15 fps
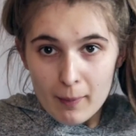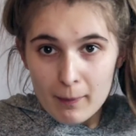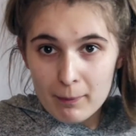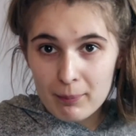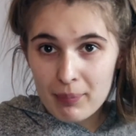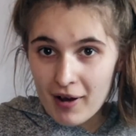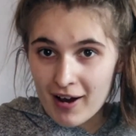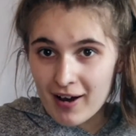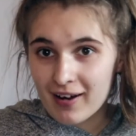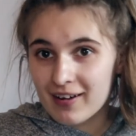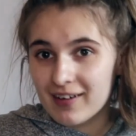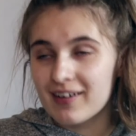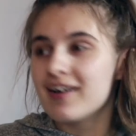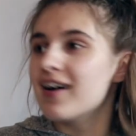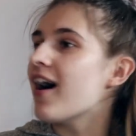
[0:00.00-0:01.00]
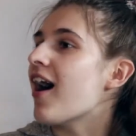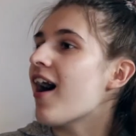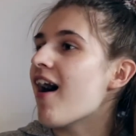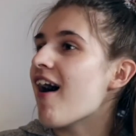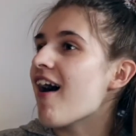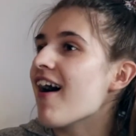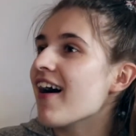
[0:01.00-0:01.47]
But
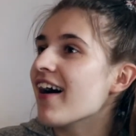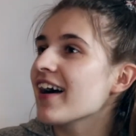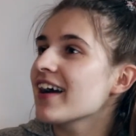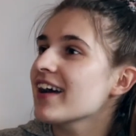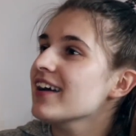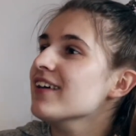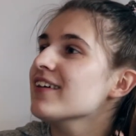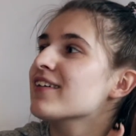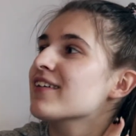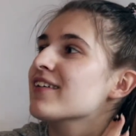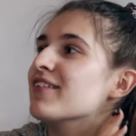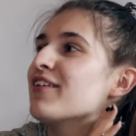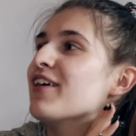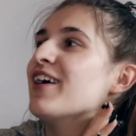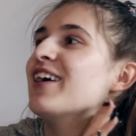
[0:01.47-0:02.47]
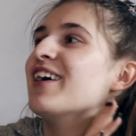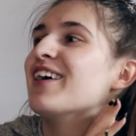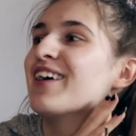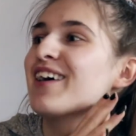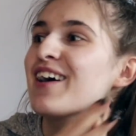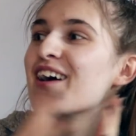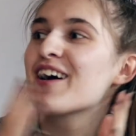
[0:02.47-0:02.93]
I
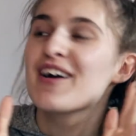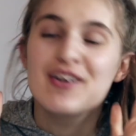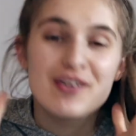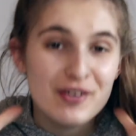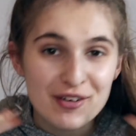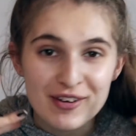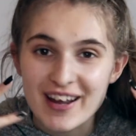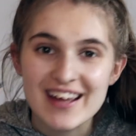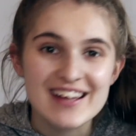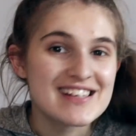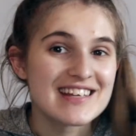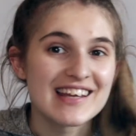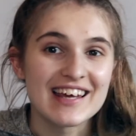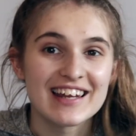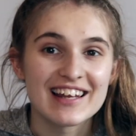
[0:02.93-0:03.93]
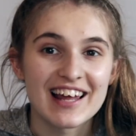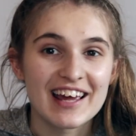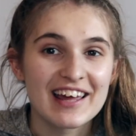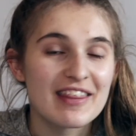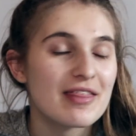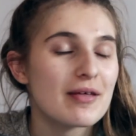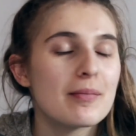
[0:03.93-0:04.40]
created
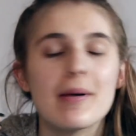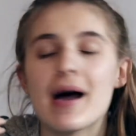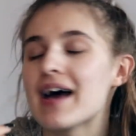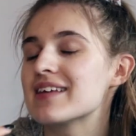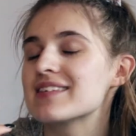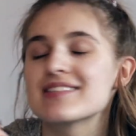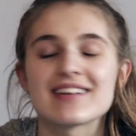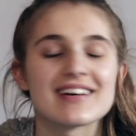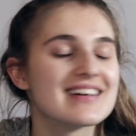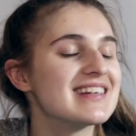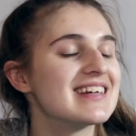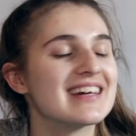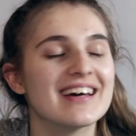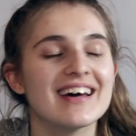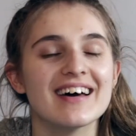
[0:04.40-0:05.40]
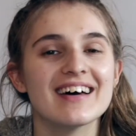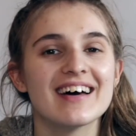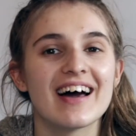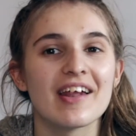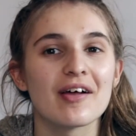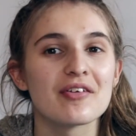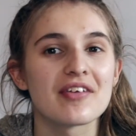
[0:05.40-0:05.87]
like the best idea
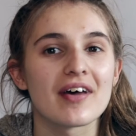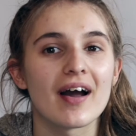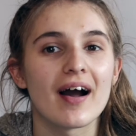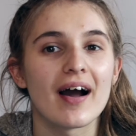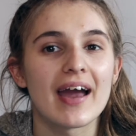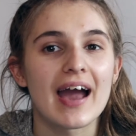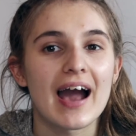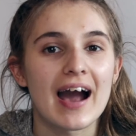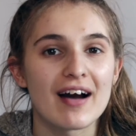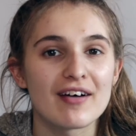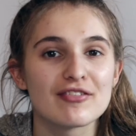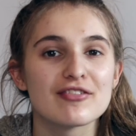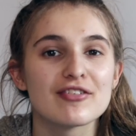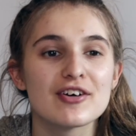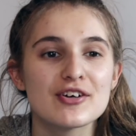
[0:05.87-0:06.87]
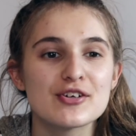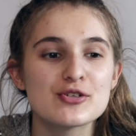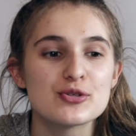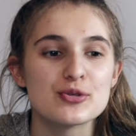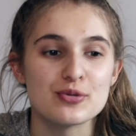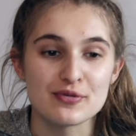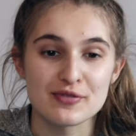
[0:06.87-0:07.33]
and I was like, I have
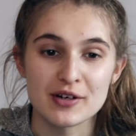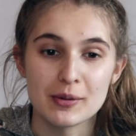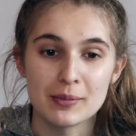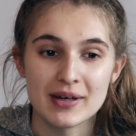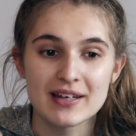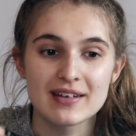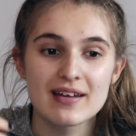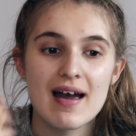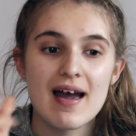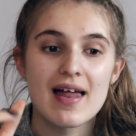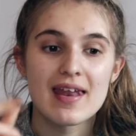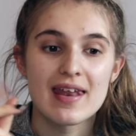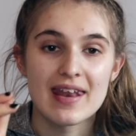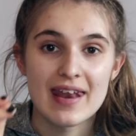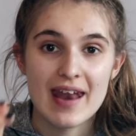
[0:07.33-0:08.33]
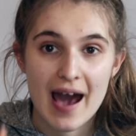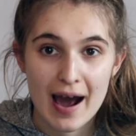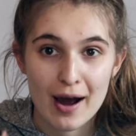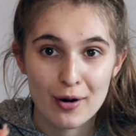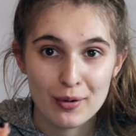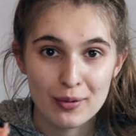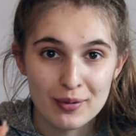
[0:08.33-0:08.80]
to film it
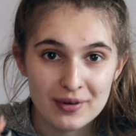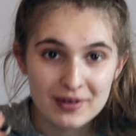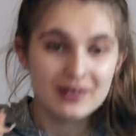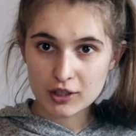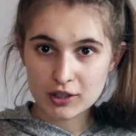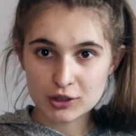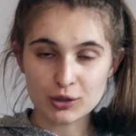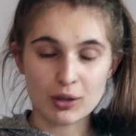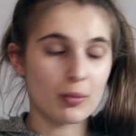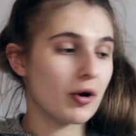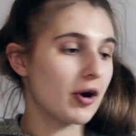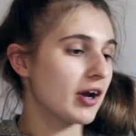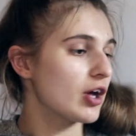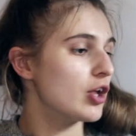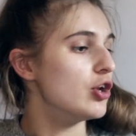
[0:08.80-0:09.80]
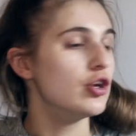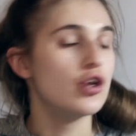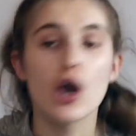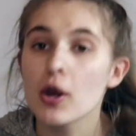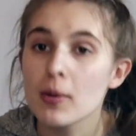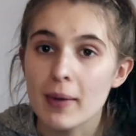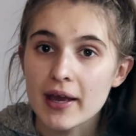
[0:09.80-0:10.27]
now. So I'm wearing
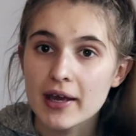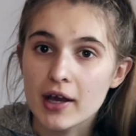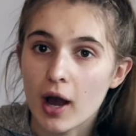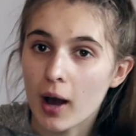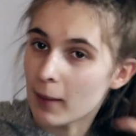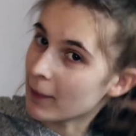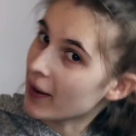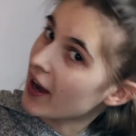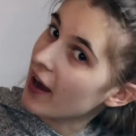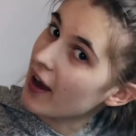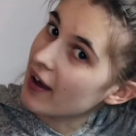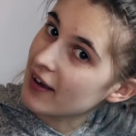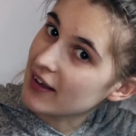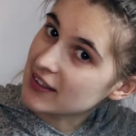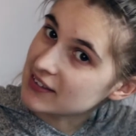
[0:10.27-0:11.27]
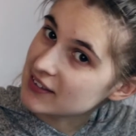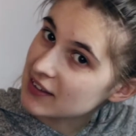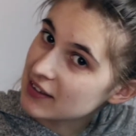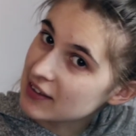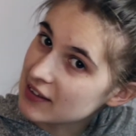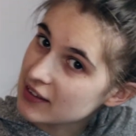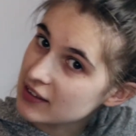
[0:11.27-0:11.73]
no makeup, my hair is a
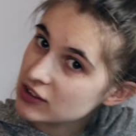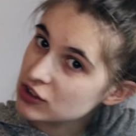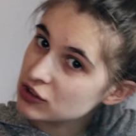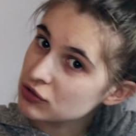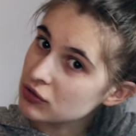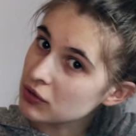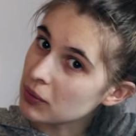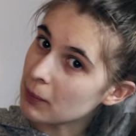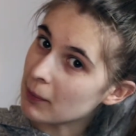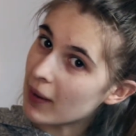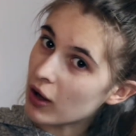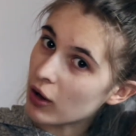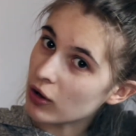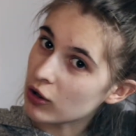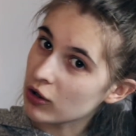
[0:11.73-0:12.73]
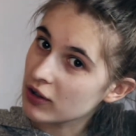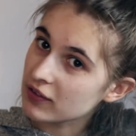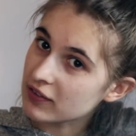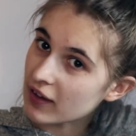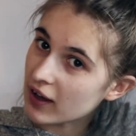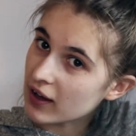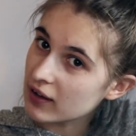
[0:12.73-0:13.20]
literal, look at
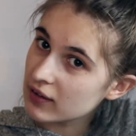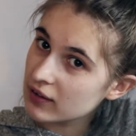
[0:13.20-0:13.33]
that.